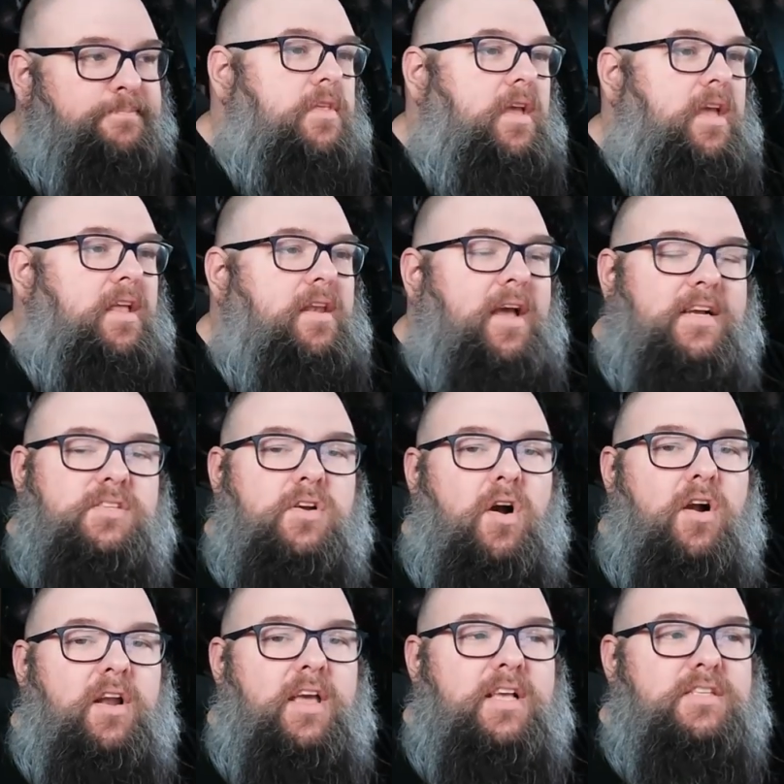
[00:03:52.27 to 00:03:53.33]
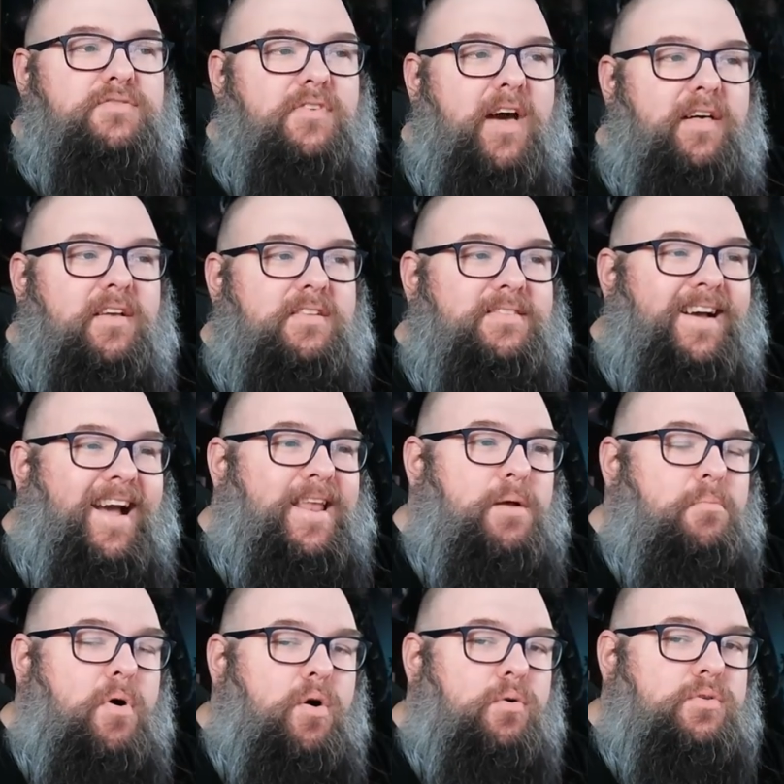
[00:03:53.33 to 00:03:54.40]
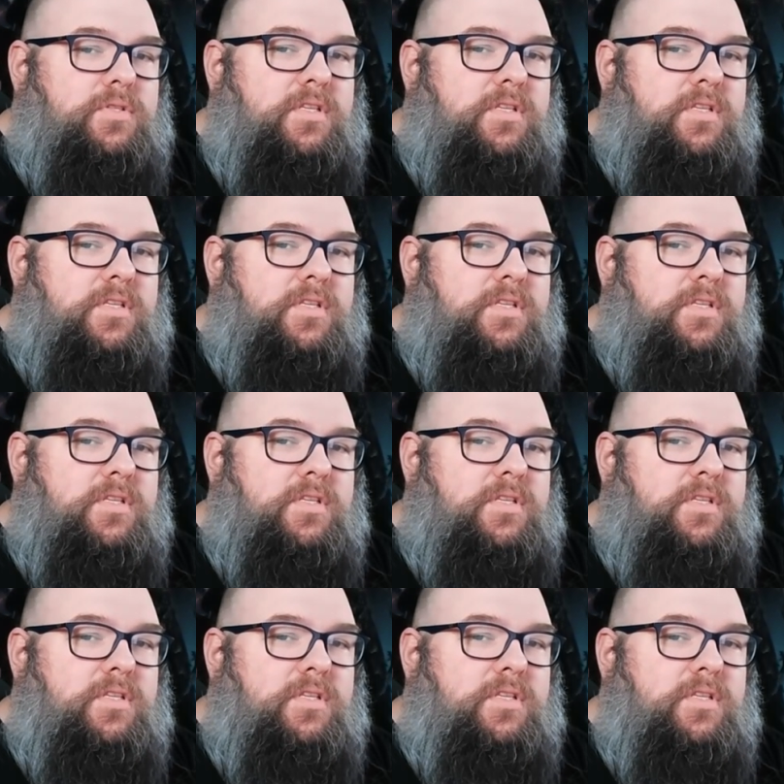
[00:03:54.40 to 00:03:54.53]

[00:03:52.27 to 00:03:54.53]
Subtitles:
The next card is Valiant Dynamos.